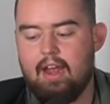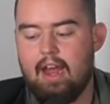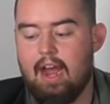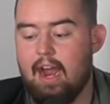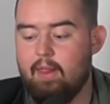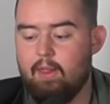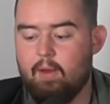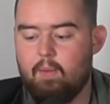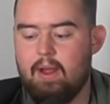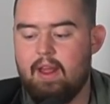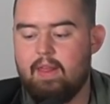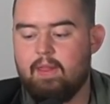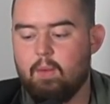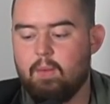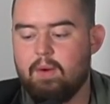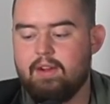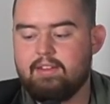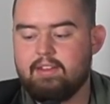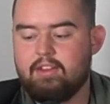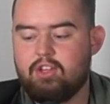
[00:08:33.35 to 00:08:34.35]
Either way, there
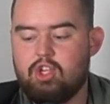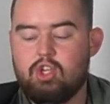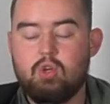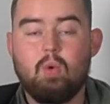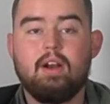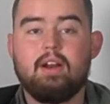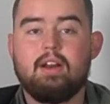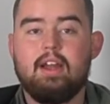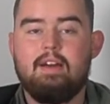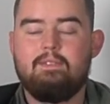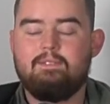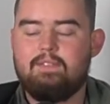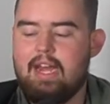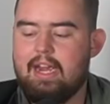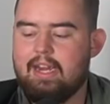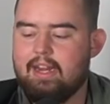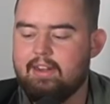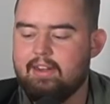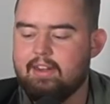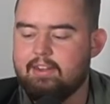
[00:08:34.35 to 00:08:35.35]
was a short
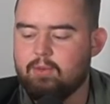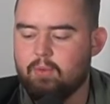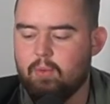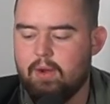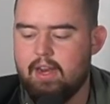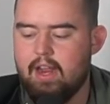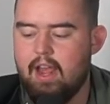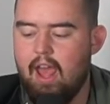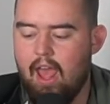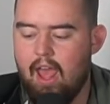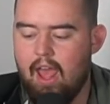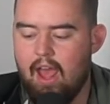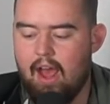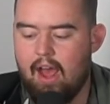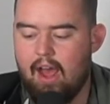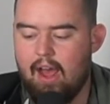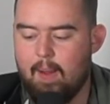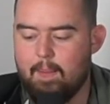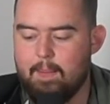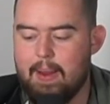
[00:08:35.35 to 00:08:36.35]
comeback in this one,
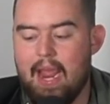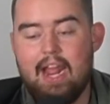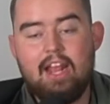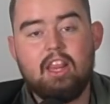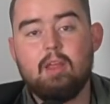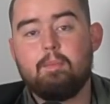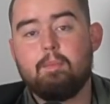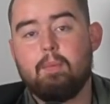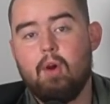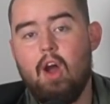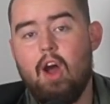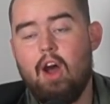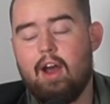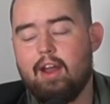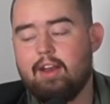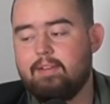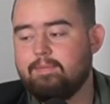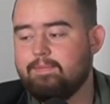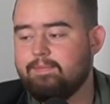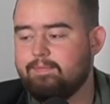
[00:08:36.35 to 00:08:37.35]
and
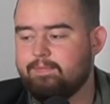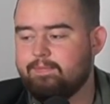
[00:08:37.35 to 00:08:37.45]
LeBron.